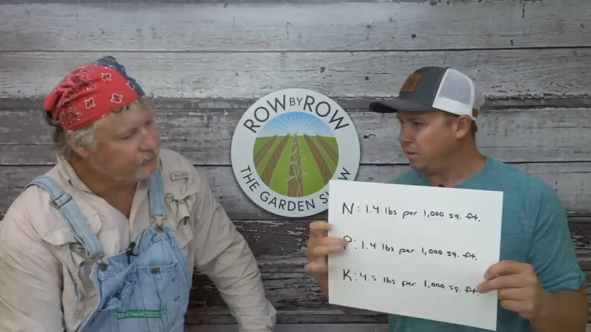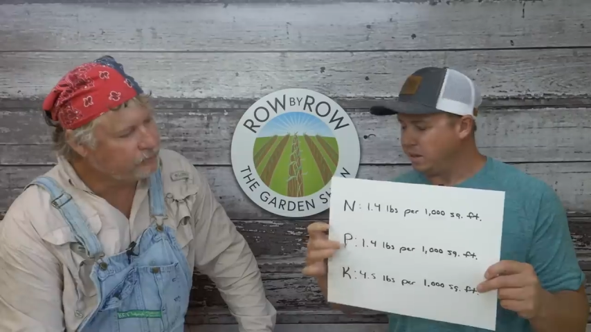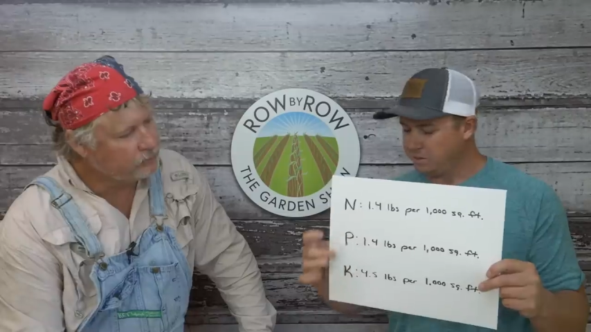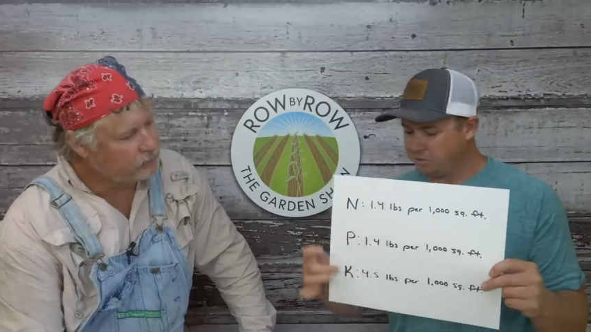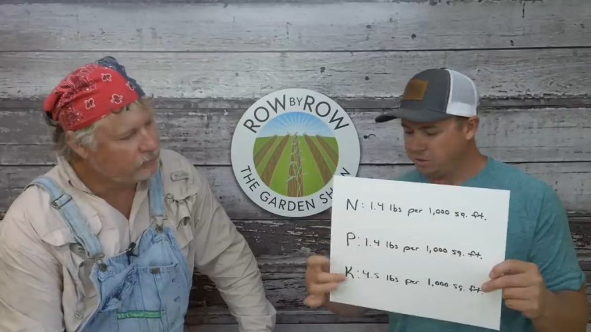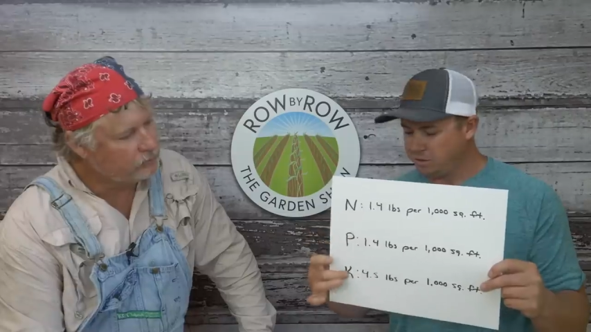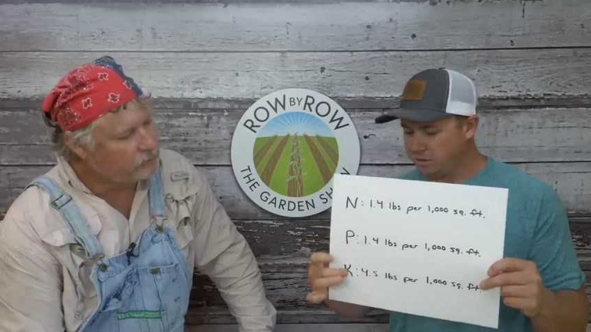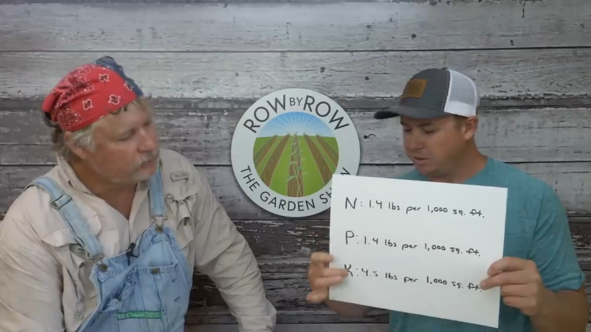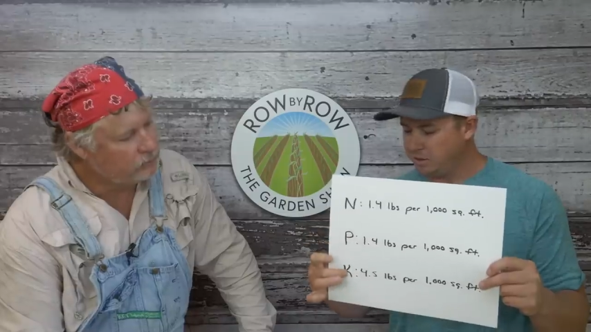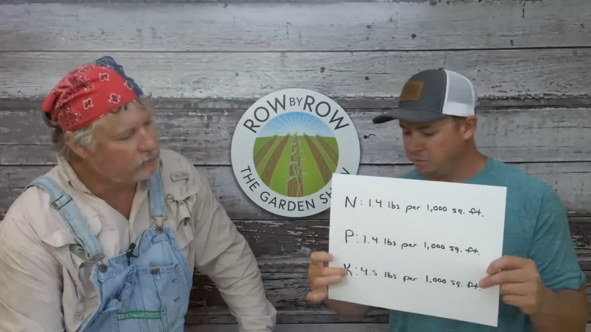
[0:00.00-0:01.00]
Speaker 1: phosphorus,
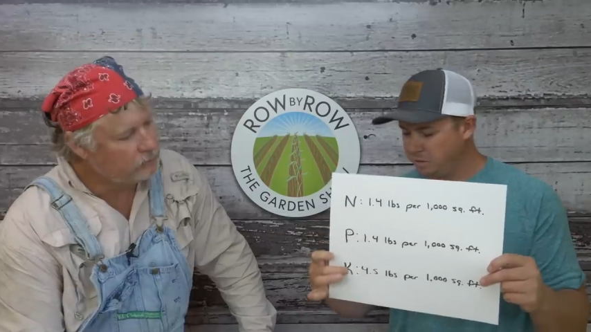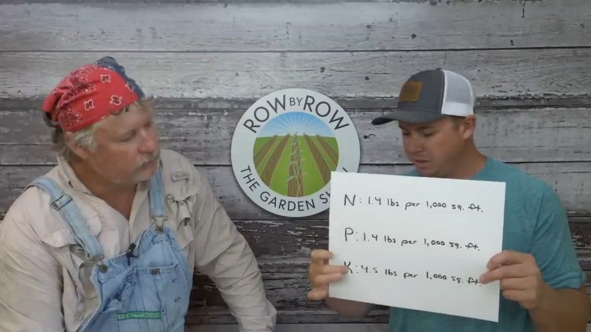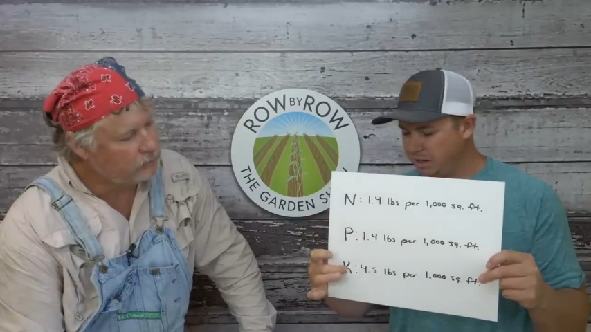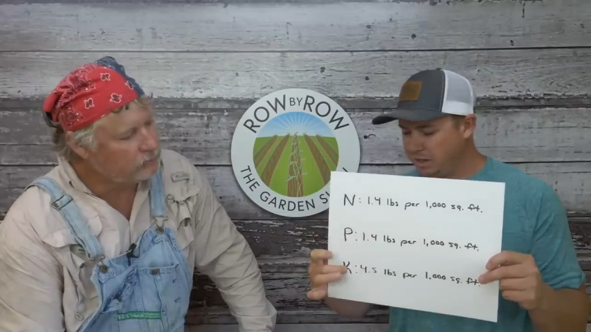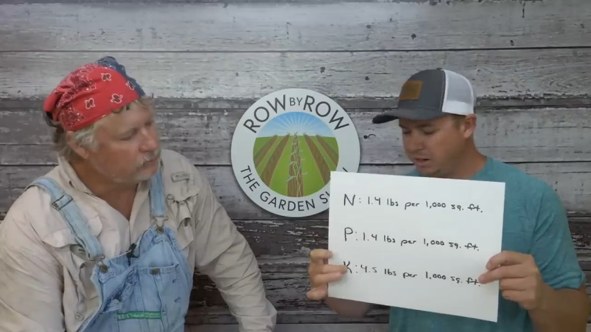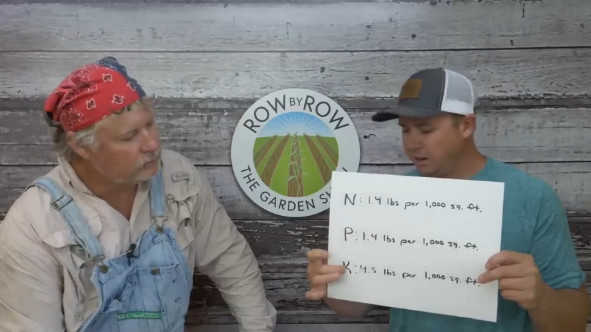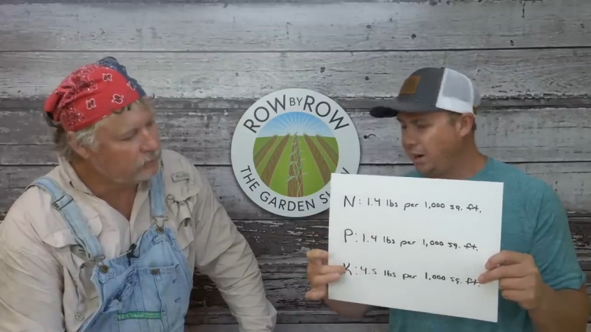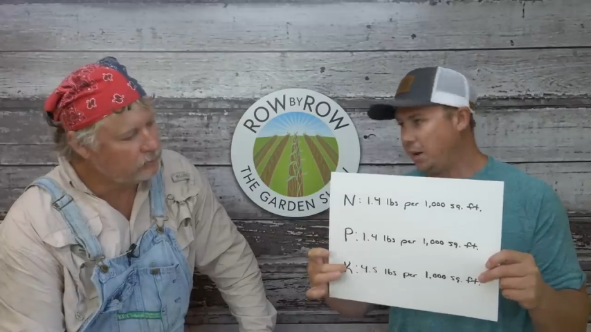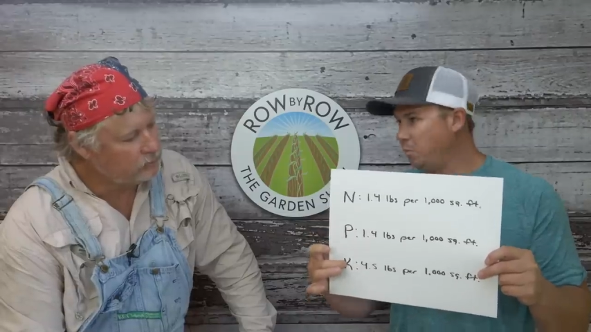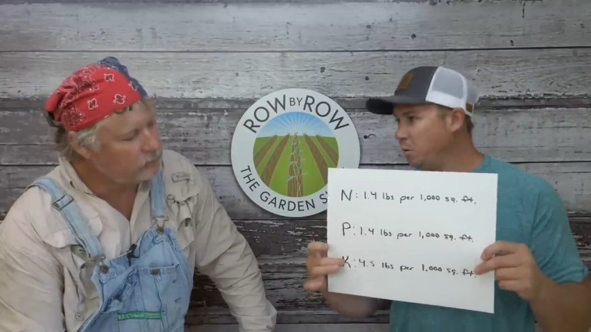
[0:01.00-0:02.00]
and then we need a
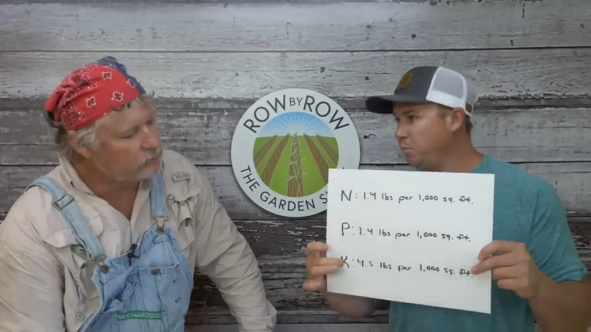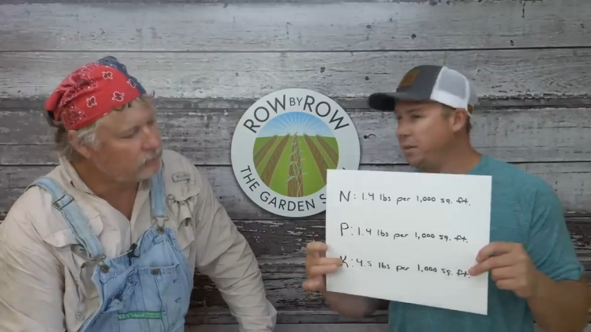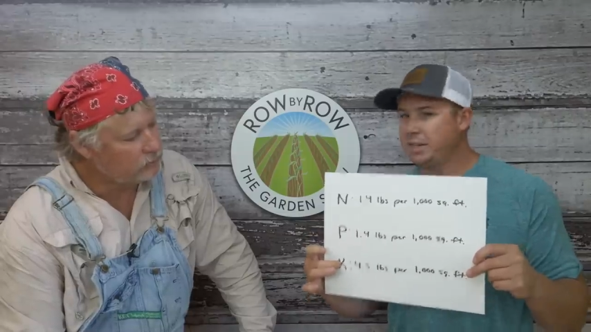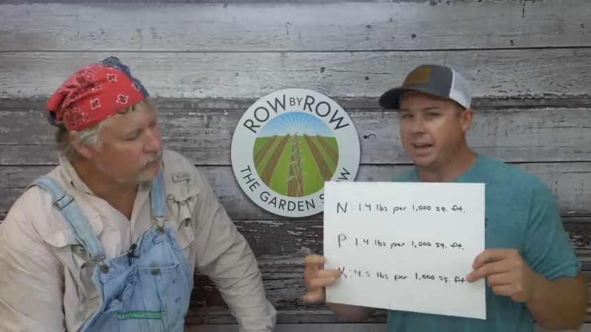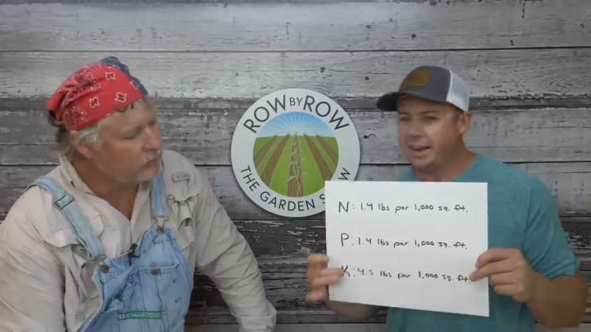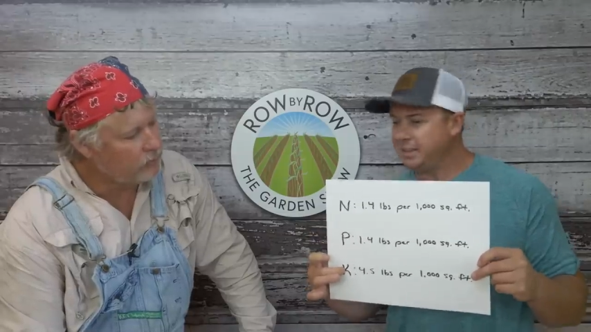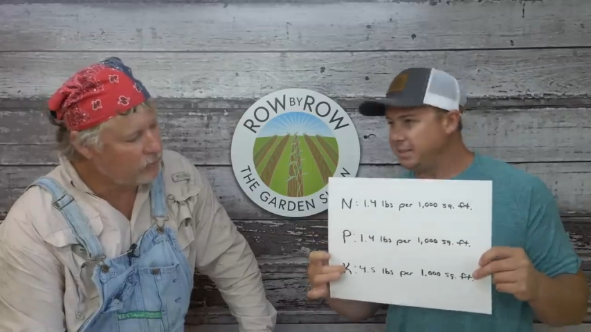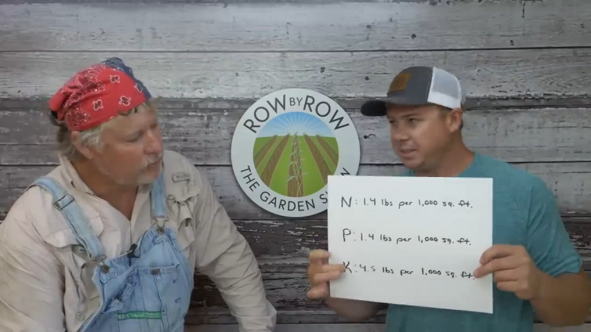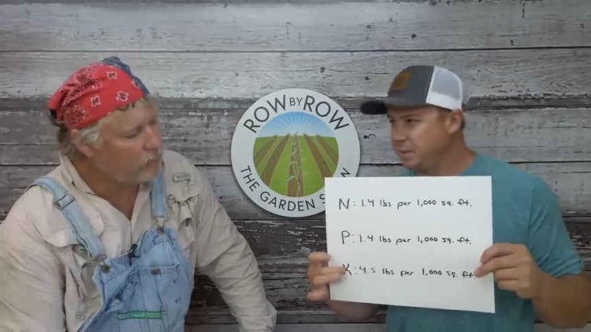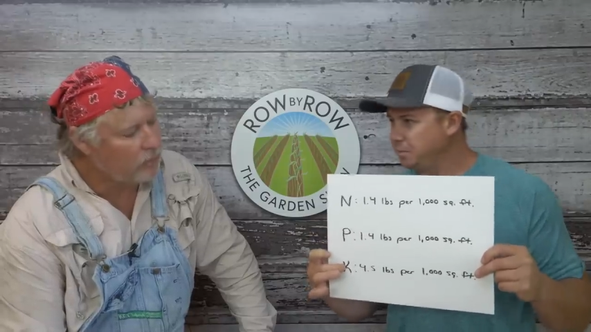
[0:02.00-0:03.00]
lot more
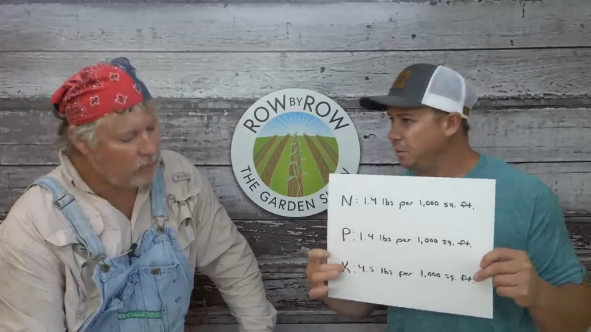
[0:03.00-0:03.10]
potassium